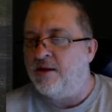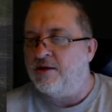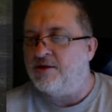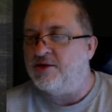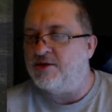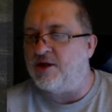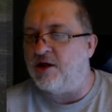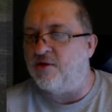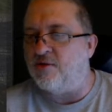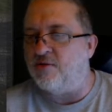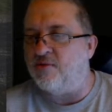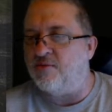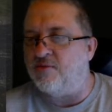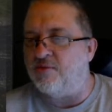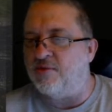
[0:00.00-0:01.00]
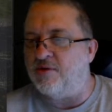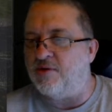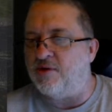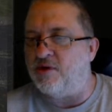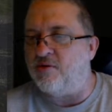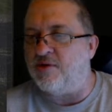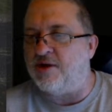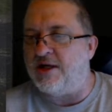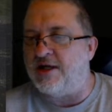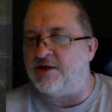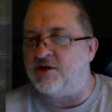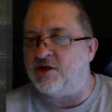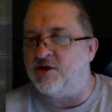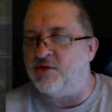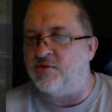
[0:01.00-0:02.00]
So you
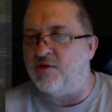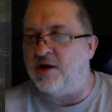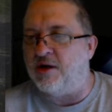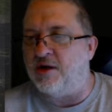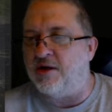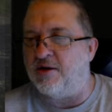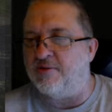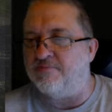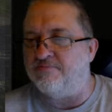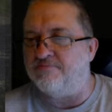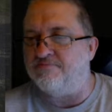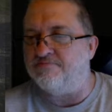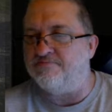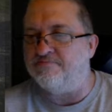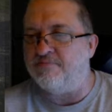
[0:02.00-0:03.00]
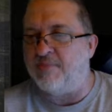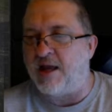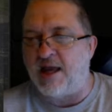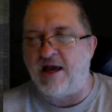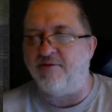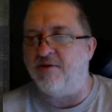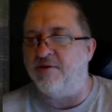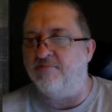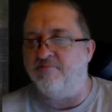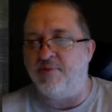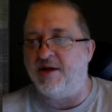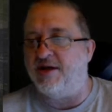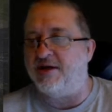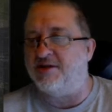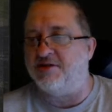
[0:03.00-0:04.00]
get to have the
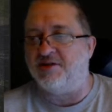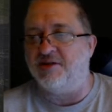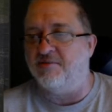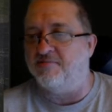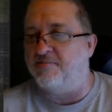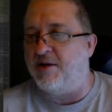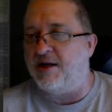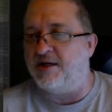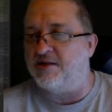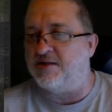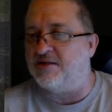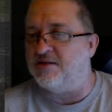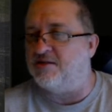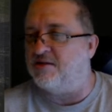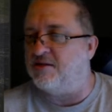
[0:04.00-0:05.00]
biggest, the best.